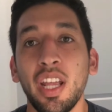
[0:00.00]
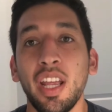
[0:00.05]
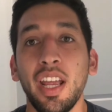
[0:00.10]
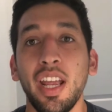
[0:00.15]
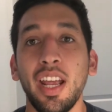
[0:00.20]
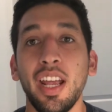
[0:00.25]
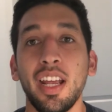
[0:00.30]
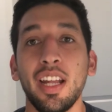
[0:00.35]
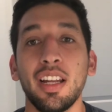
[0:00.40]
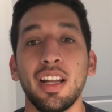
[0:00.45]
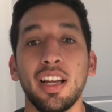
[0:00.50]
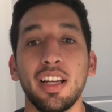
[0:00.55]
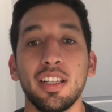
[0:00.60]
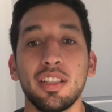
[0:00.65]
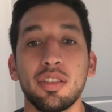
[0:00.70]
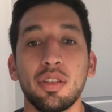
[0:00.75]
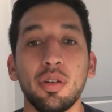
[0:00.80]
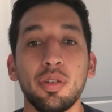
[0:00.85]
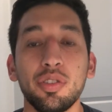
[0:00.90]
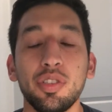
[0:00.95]
And I
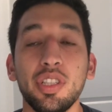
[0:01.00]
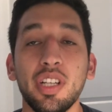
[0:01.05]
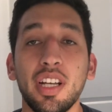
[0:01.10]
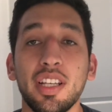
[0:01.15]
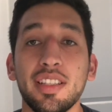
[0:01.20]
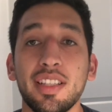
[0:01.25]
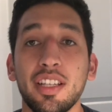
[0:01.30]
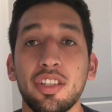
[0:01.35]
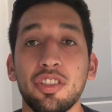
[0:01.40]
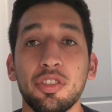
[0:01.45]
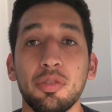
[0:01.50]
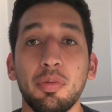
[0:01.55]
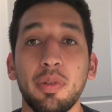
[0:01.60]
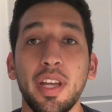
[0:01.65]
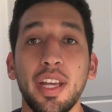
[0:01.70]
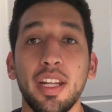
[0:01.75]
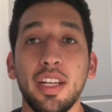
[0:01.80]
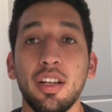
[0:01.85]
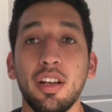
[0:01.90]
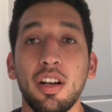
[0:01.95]
told you guys that I was
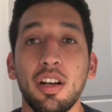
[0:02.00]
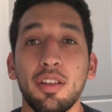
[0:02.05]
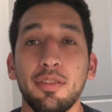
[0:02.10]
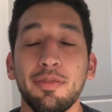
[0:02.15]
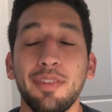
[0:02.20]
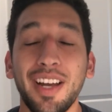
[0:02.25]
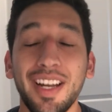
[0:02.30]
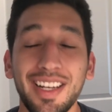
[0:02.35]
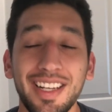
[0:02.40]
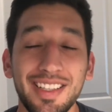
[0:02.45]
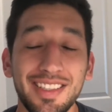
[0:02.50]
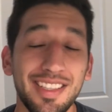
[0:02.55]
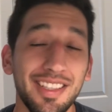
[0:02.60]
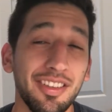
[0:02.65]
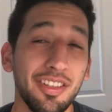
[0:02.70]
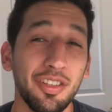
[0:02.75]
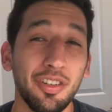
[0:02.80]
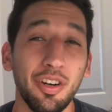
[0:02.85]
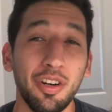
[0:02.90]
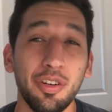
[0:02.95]
planning on financing
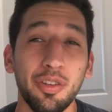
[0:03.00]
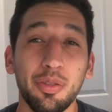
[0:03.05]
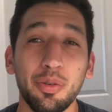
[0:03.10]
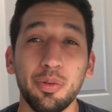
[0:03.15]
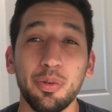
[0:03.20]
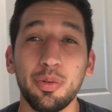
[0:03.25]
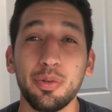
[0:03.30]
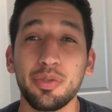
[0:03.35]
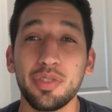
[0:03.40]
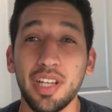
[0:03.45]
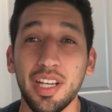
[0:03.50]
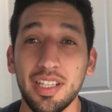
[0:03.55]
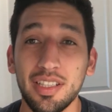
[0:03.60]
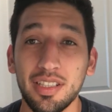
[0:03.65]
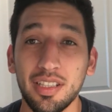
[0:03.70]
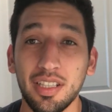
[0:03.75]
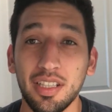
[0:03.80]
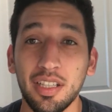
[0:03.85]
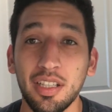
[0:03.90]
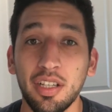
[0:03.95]
the car through
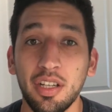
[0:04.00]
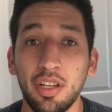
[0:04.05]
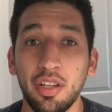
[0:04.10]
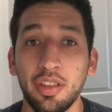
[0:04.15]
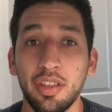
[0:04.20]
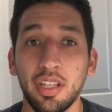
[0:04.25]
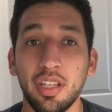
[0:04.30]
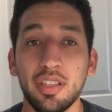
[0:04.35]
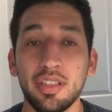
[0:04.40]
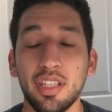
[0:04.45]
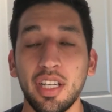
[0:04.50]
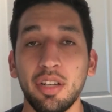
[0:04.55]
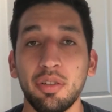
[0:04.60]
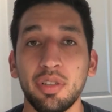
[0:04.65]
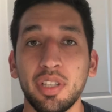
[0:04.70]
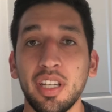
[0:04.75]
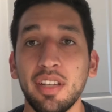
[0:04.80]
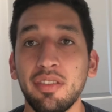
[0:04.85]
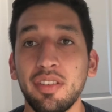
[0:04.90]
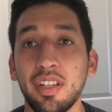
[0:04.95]
Tesla because they were
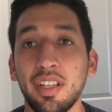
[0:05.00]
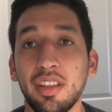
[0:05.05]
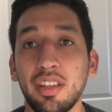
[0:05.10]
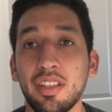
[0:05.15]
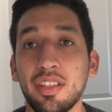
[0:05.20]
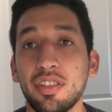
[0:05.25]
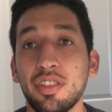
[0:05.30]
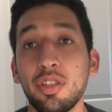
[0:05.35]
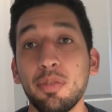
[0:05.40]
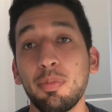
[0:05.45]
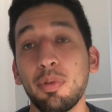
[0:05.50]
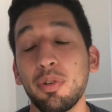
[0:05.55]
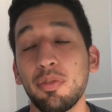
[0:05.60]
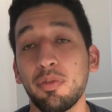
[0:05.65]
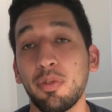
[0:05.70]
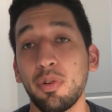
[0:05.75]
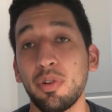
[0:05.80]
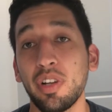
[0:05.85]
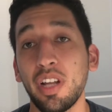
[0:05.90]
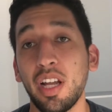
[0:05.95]
giving this 2.49%
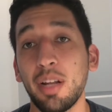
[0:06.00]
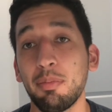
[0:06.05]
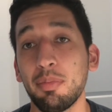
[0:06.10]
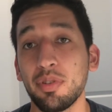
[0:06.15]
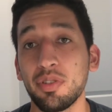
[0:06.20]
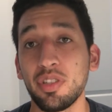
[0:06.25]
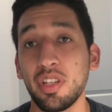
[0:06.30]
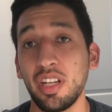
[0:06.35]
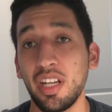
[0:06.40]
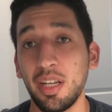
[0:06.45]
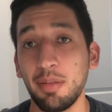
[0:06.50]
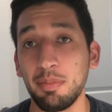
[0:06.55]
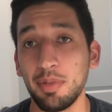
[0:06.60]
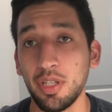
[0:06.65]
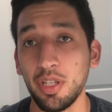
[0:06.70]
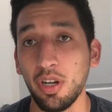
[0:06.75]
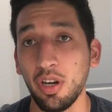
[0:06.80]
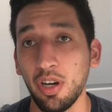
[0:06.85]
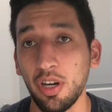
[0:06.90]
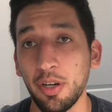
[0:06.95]

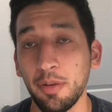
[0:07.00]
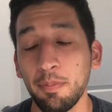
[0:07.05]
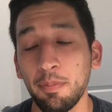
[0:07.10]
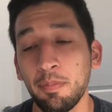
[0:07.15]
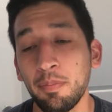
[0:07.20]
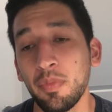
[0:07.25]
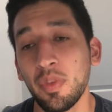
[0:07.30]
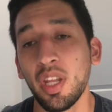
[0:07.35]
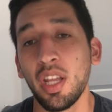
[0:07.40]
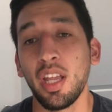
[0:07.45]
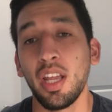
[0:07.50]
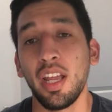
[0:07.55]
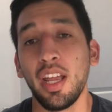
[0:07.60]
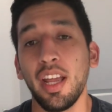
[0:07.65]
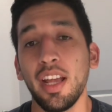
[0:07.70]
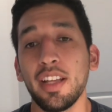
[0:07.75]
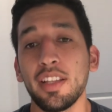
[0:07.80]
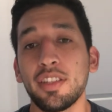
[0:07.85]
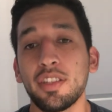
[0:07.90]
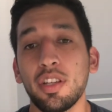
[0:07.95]
APR.
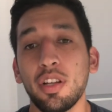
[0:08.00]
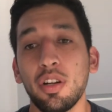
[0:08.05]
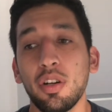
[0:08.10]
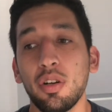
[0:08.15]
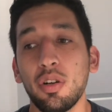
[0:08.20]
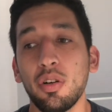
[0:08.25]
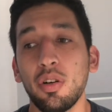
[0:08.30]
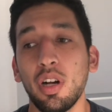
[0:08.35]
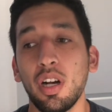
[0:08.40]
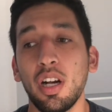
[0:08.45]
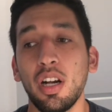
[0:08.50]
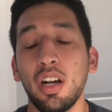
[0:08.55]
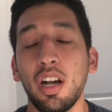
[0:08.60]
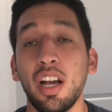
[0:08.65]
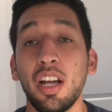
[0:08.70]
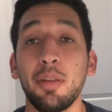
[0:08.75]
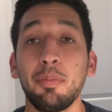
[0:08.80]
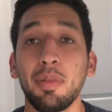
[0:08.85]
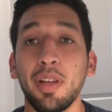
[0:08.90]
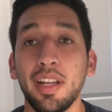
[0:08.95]
And so
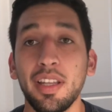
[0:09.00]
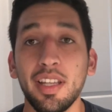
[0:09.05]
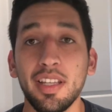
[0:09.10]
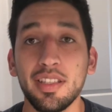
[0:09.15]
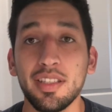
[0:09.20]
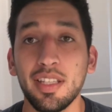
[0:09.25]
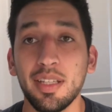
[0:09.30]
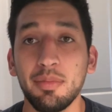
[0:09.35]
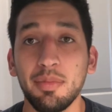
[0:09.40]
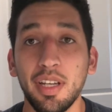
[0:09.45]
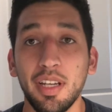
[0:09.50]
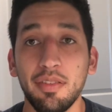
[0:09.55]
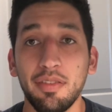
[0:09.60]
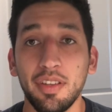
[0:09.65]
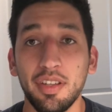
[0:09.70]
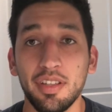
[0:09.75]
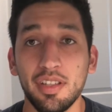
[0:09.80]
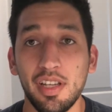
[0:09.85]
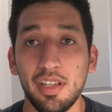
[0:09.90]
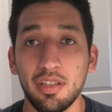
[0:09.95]
I applied that same day for
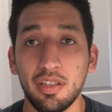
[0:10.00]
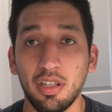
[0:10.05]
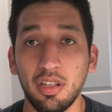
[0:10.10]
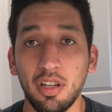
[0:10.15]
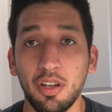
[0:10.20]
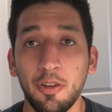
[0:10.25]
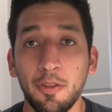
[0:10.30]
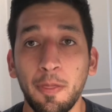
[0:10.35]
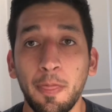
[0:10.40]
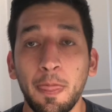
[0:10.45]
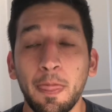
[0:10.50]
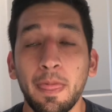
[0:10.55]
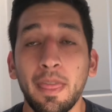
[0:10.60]
the Tesla loan,